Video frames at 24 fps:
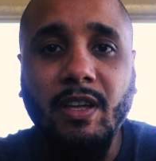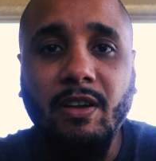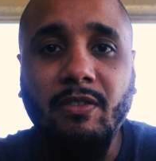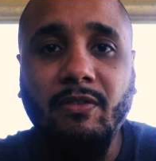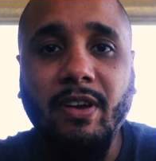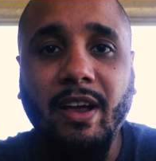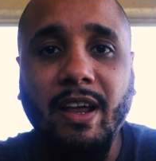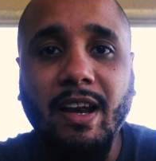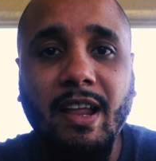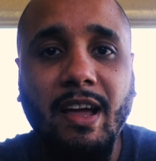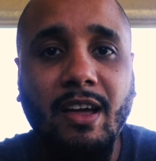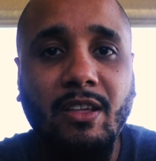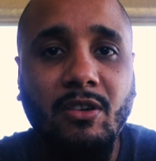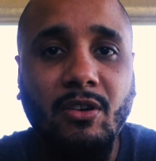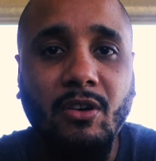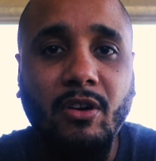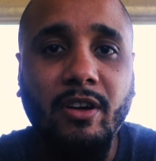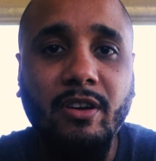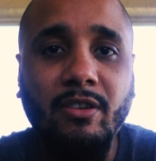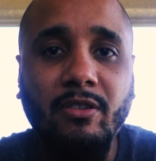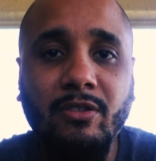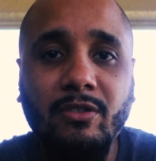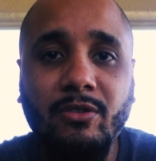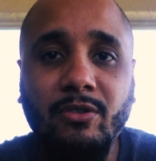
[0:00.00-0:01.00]
And right now the
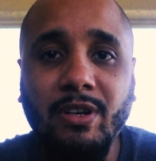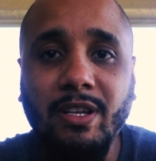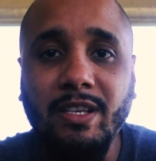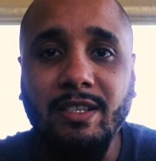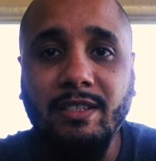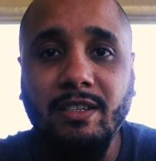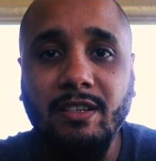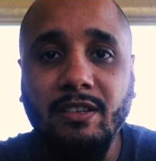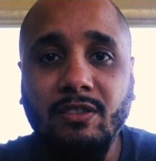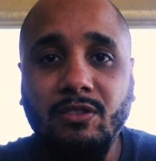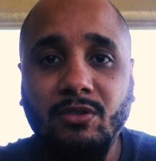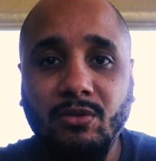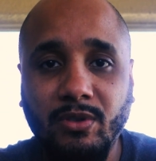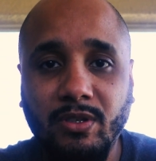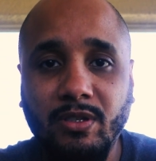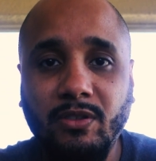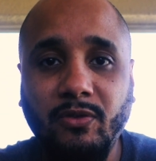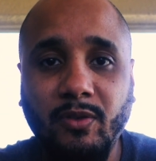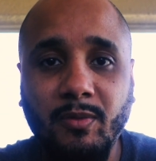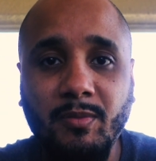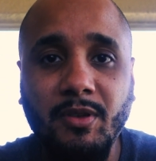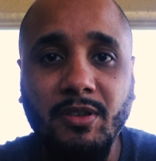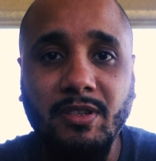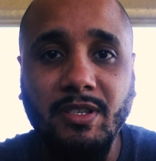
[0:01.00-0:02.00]
audio you're listening to is
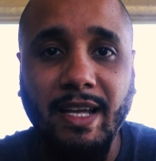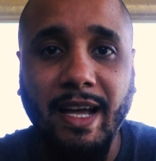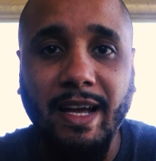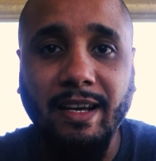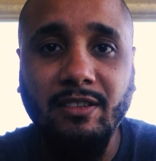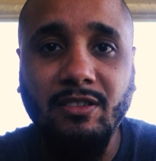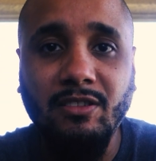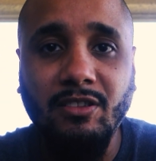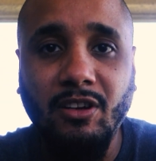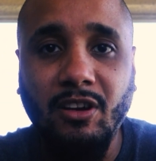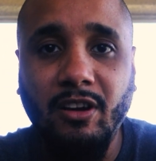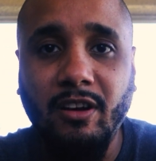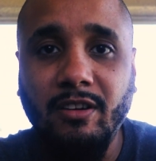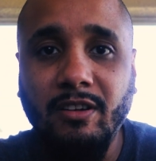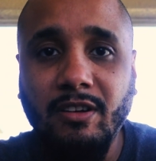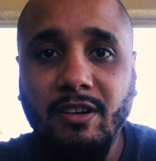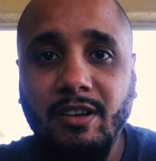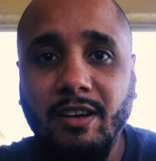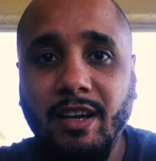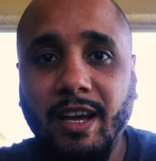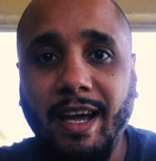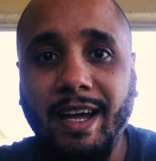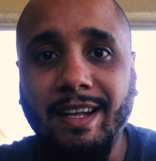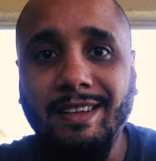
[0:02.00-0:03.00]
from the Takstar
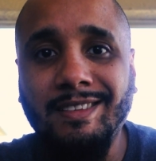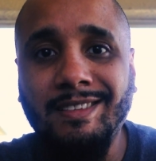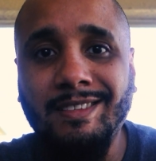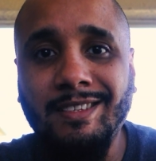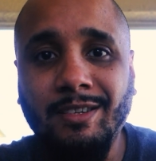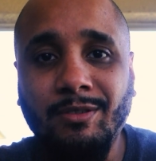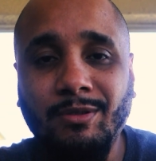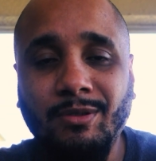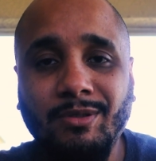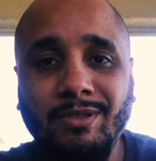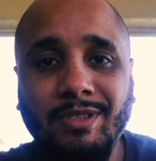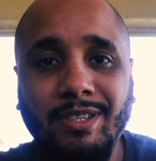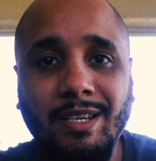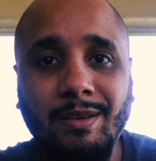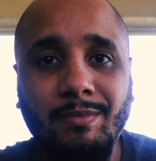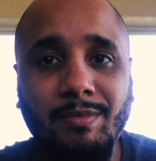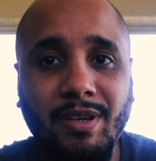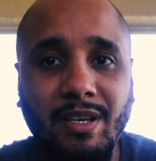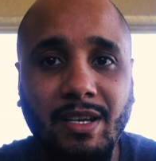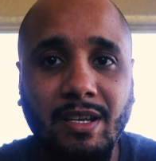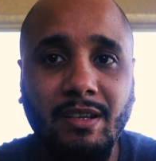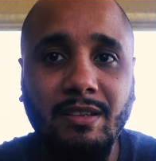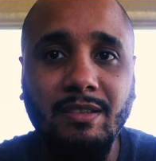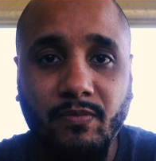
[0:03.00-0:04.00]
at 0
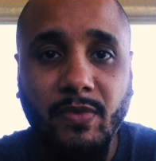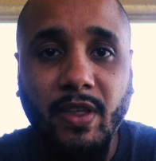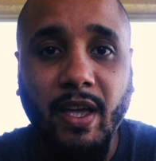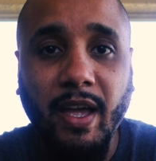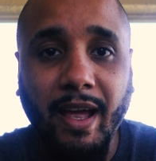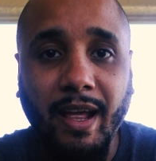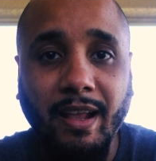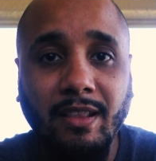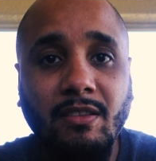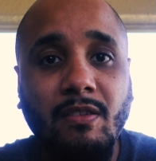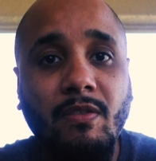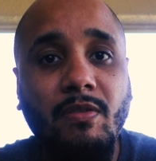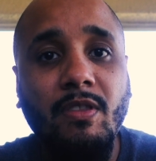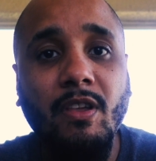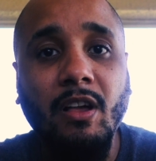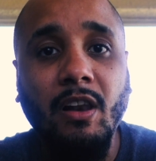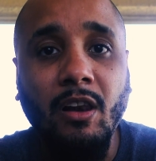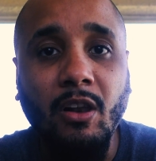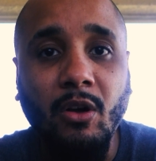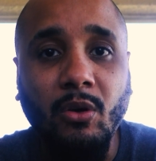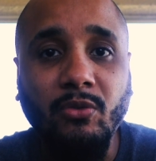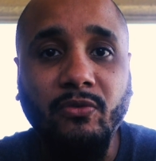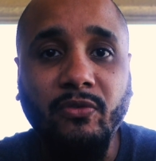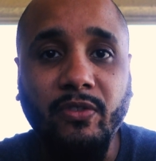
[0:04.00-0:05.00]
dB and the
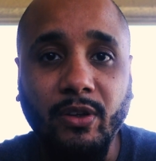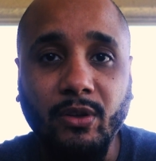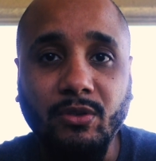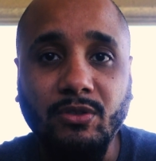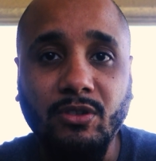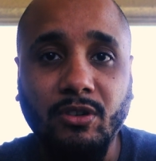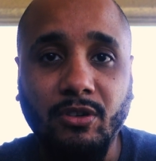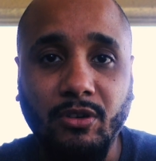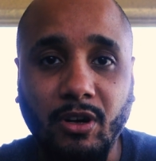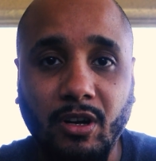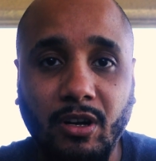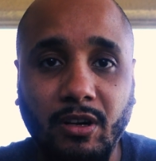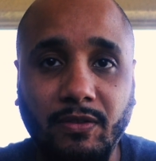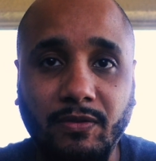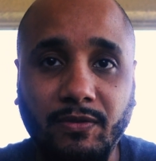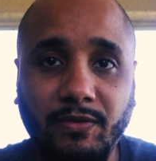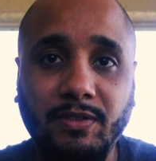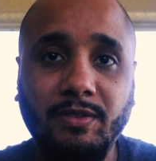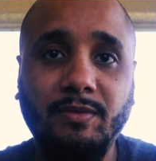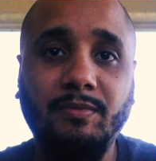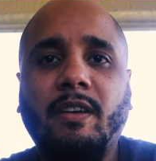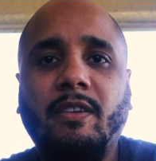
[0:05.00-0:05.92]
low filter off.